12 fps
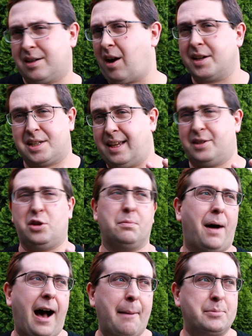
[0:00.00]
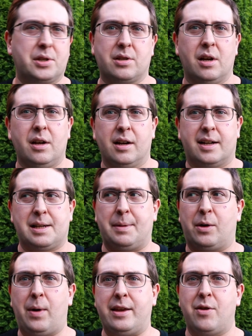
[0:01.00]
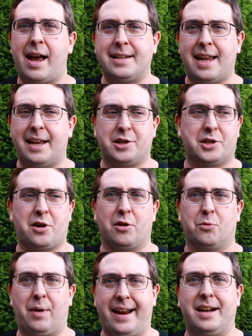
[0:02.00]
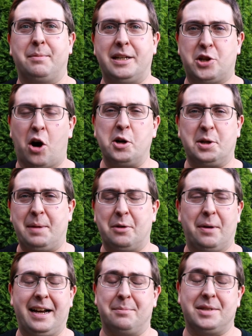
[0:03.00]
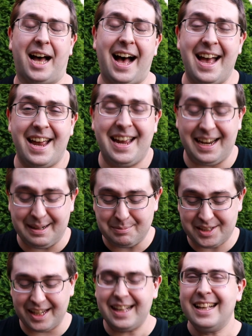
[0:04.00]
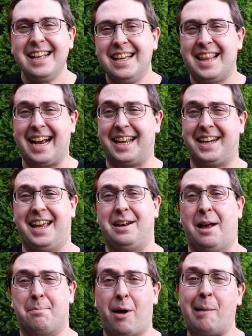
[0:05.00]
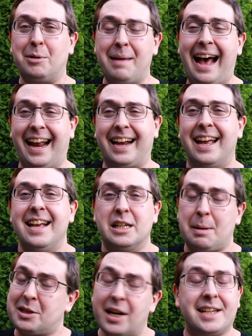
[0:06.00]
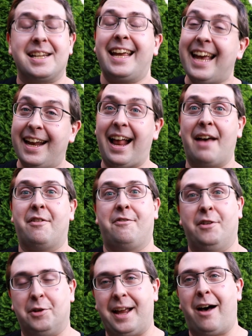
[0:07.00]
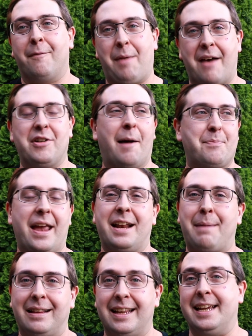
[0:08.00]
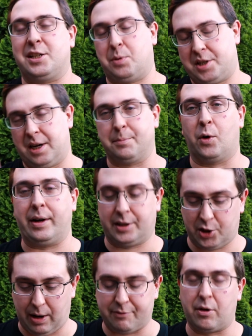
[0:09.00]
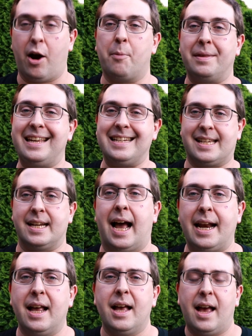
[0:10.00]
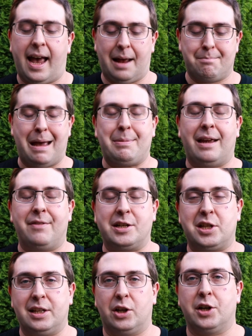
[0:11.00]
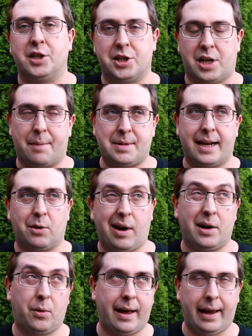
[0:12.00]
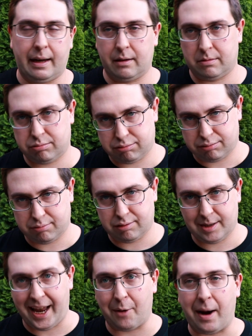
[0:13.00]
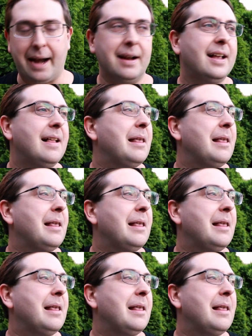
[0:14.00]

It cost like 2 pops. Because I'm like, wait, you guys can't just start randomly charging me at random times. That could get problematic. Especially because again, I haven't updated my list, which I'm going to do after I open these tonight. And maybe eventually learn to just update it right away. Yeah, right.